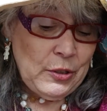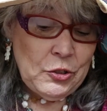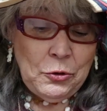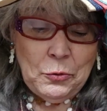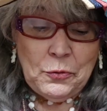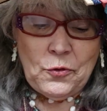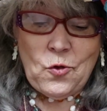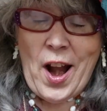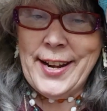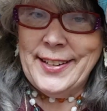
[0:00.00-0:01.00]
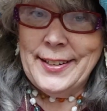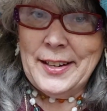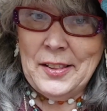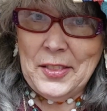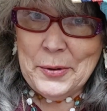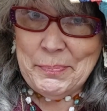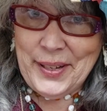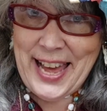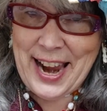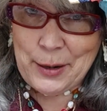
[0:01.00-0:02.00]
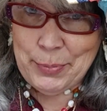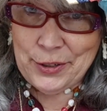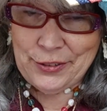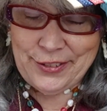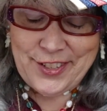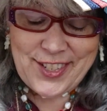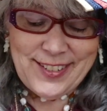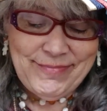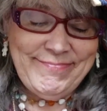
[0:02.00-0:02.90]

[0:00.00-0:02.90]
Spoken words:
to frighten the blackbirds.